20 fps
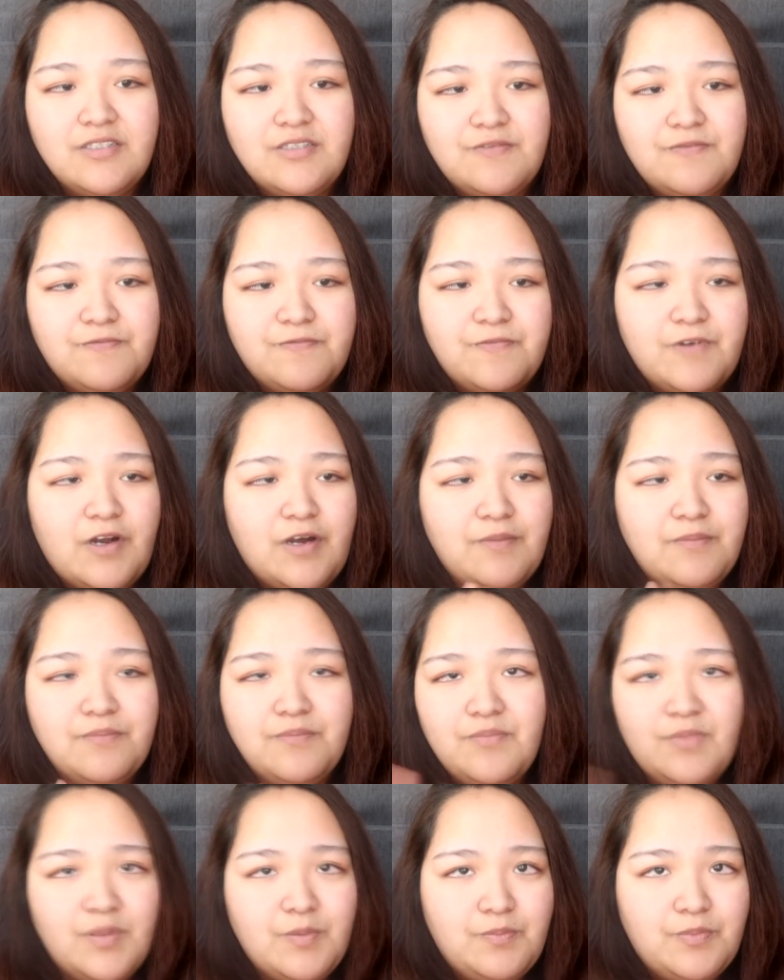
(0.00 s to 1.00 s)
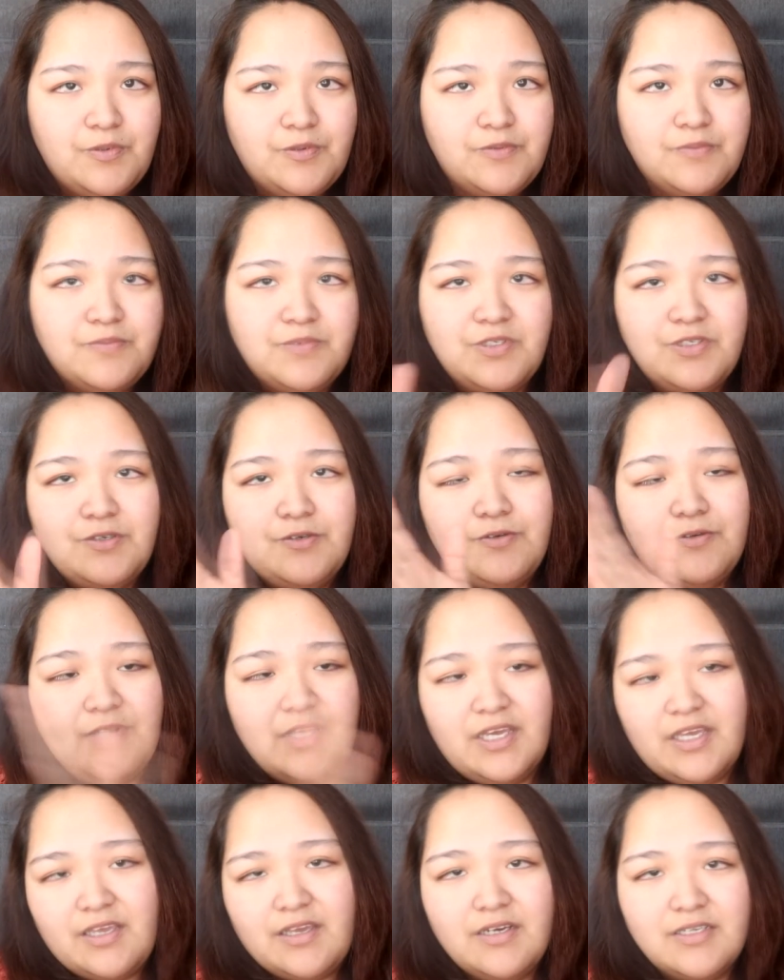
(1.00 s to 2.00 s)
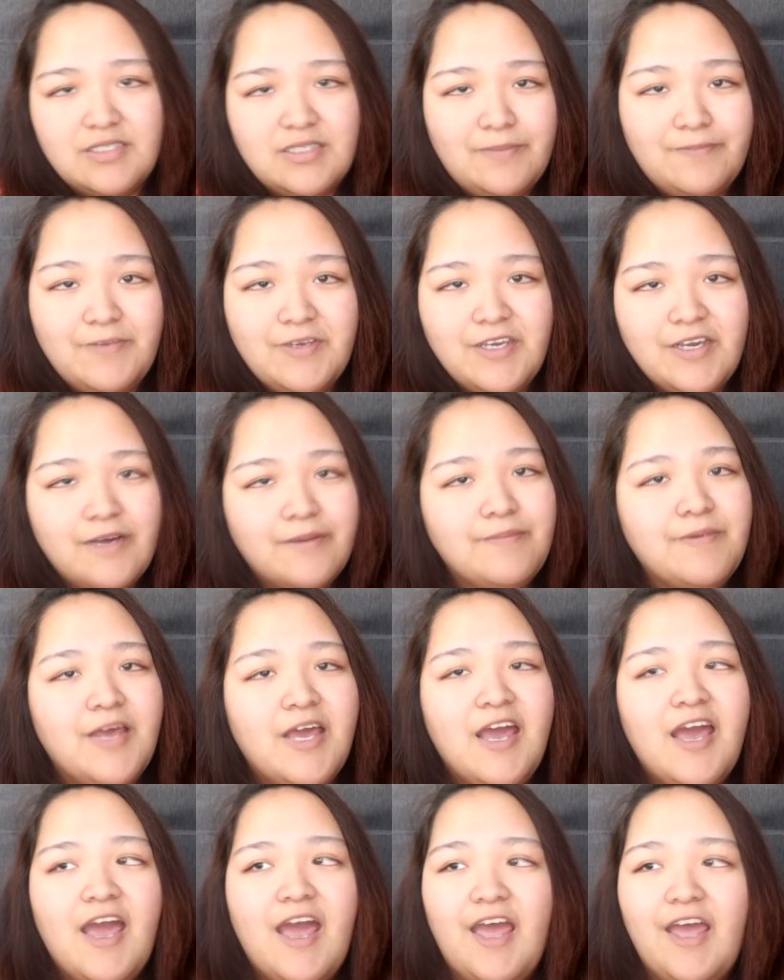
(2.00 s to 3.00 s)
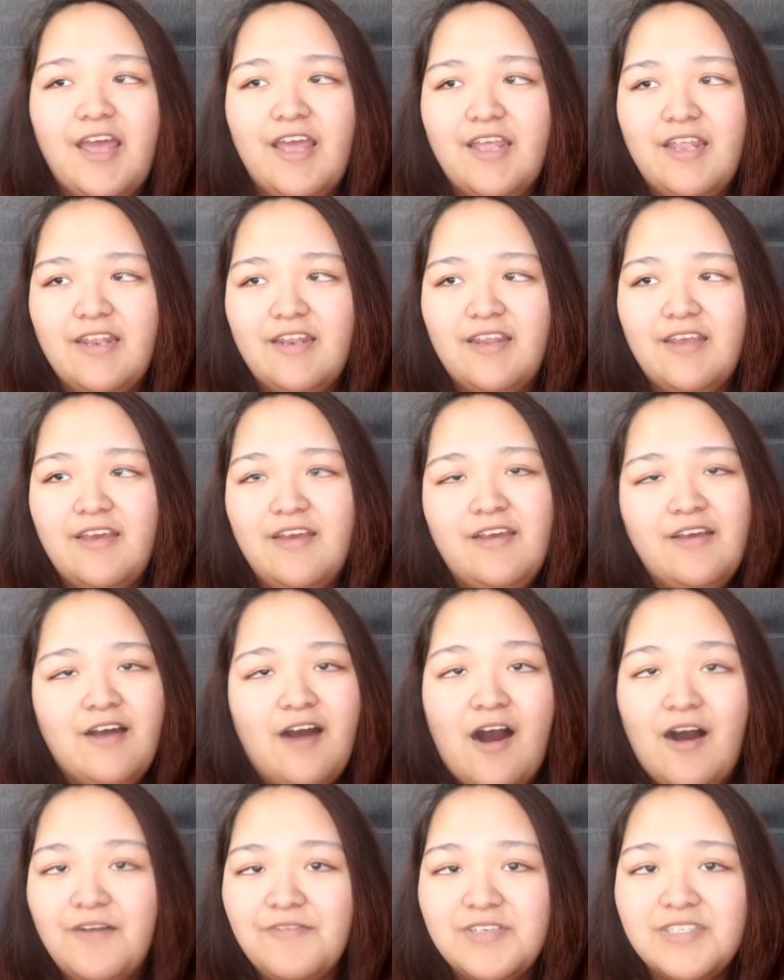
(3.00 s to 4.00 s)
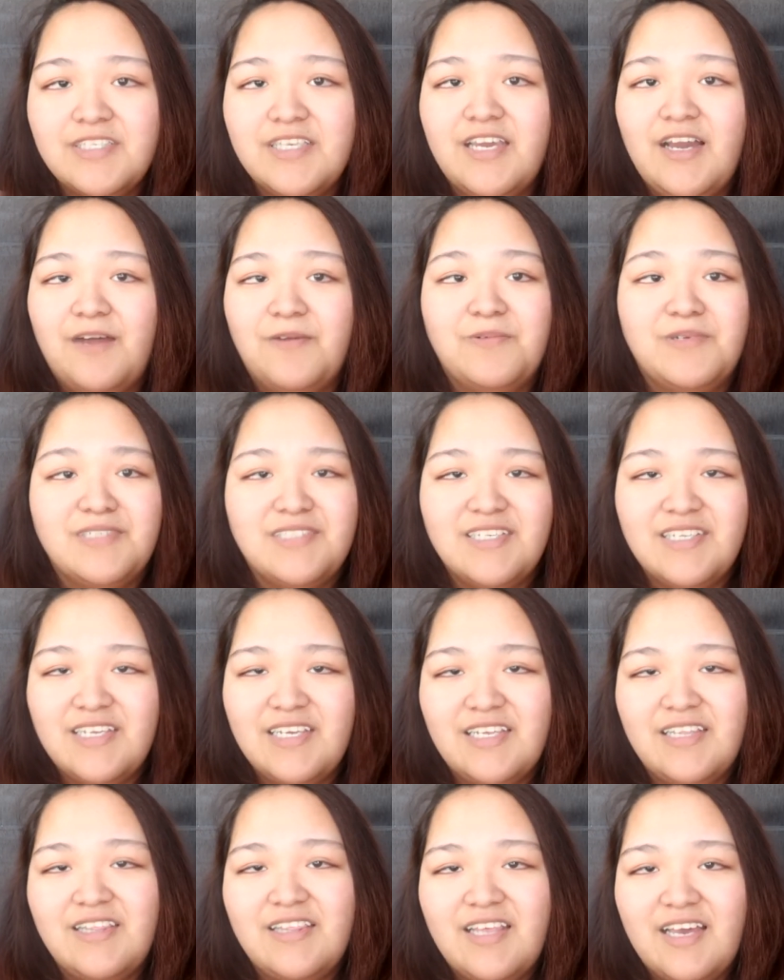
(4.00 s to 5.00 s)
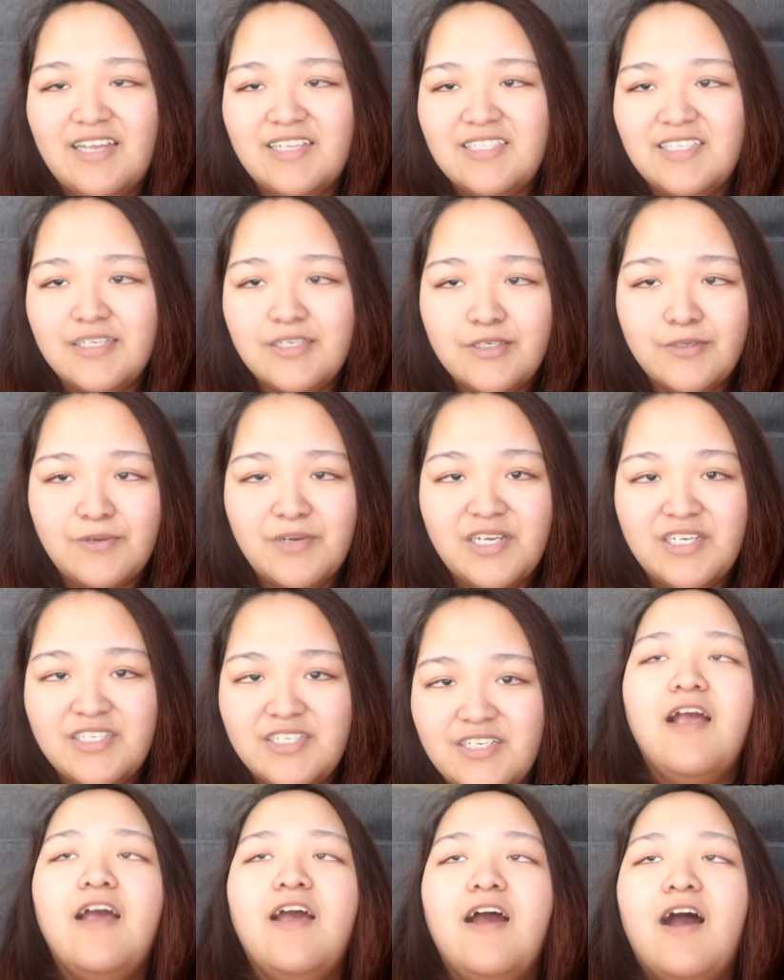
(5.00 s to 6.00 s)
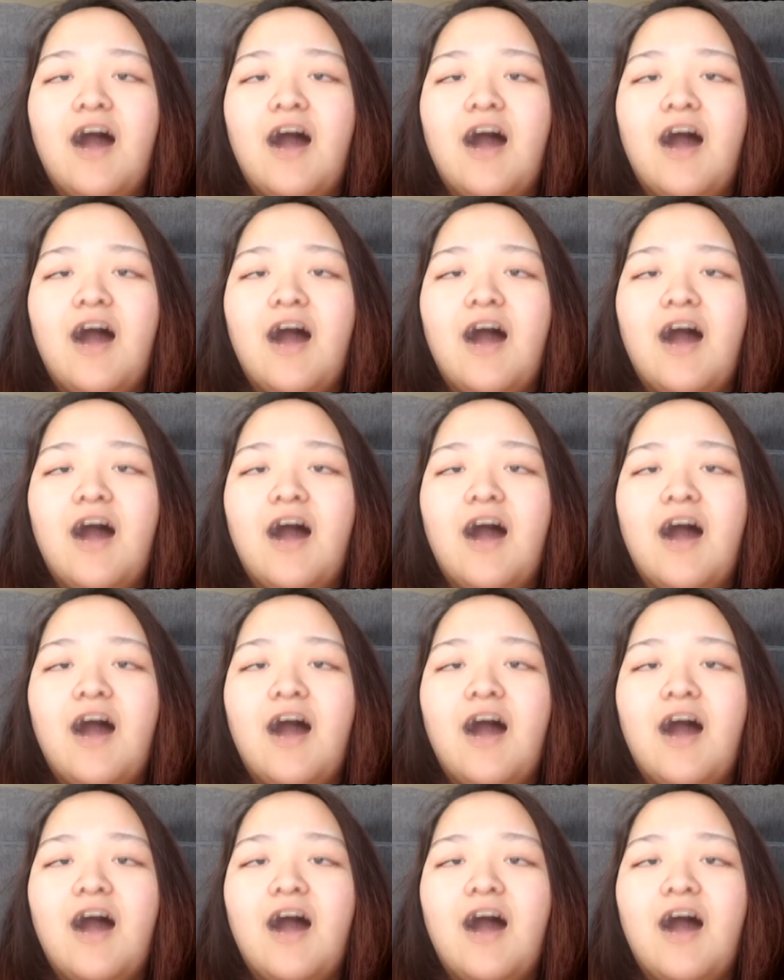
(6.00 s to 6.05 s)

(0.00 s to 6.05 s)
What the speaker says: from the boob to like a sippy cup, and obviously I wasn't in that situation.